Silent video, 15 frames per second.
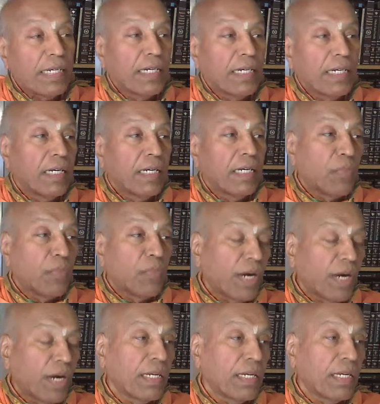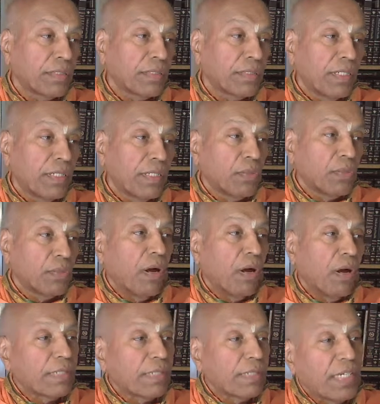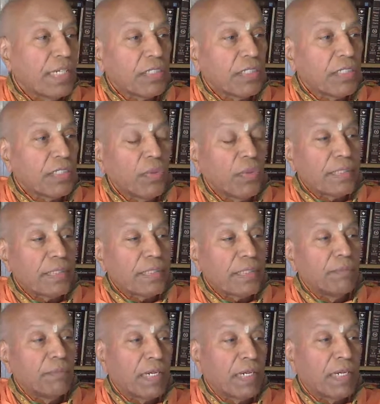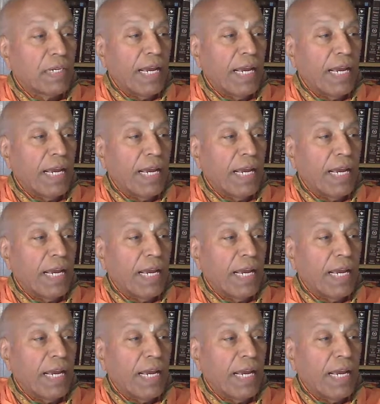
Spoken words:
Puranas to all the sages who are assembled there